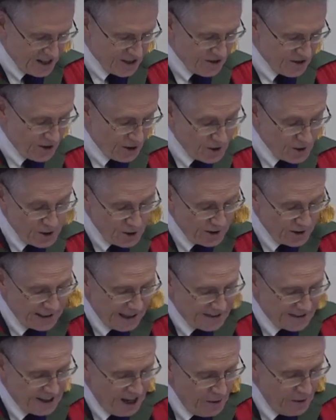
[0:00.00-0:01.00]
So during
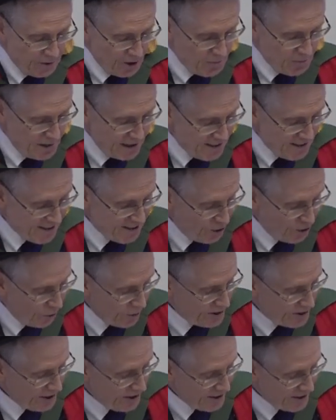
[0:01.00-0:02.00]
that time, there's been slow
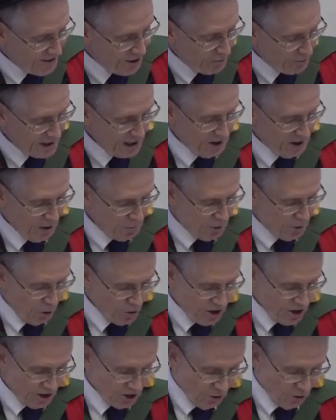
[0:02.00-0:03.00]
return to something
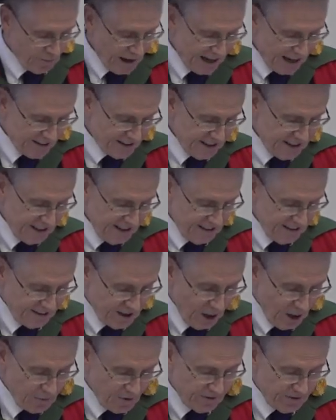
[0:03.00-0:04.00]
approaching normality in
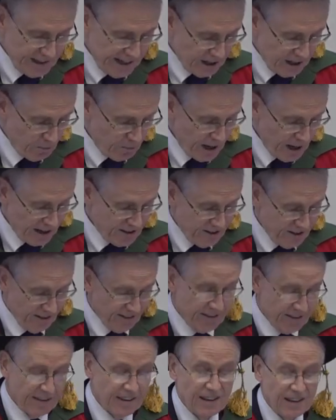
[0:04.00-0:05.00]
terms of dental
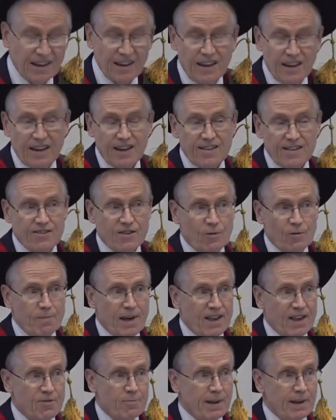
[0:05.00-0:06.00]
practice. Some
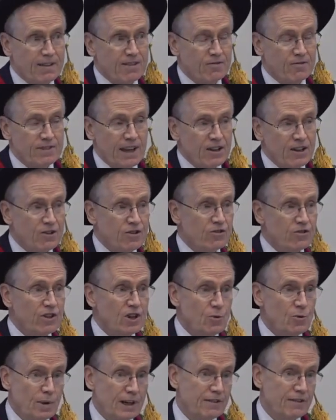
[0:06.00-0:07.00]
aspects of
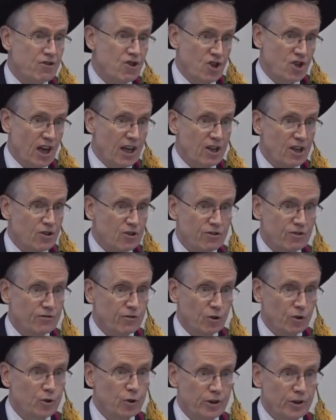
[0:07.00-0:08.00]
dentistry will have changed
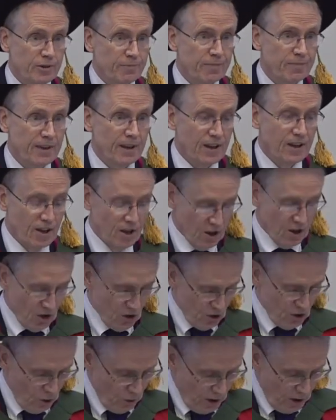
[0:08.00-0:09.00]
for good.
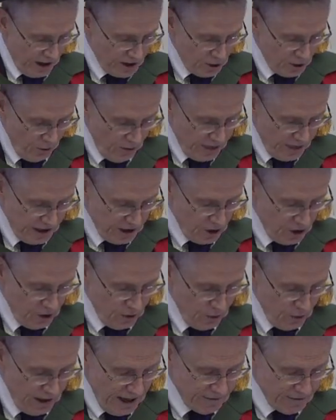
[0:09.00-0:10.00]
So I don't think
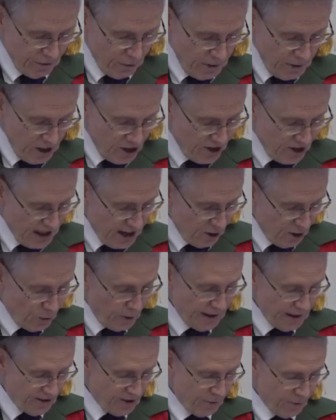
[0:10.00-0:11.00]
you'll ever reach again
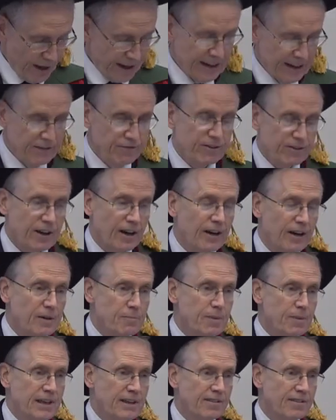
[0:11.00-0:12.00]
quite so readily for the high
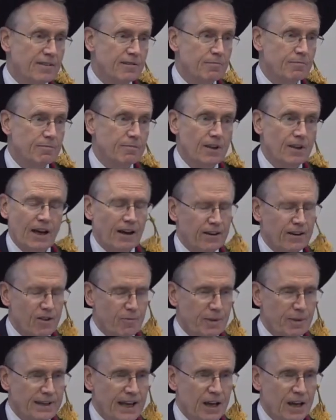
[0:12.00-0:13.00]
piece, uh,
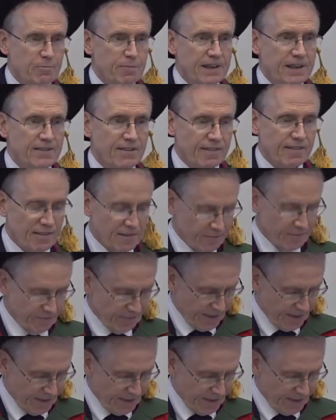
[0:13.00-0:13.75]
high-speed handpieces.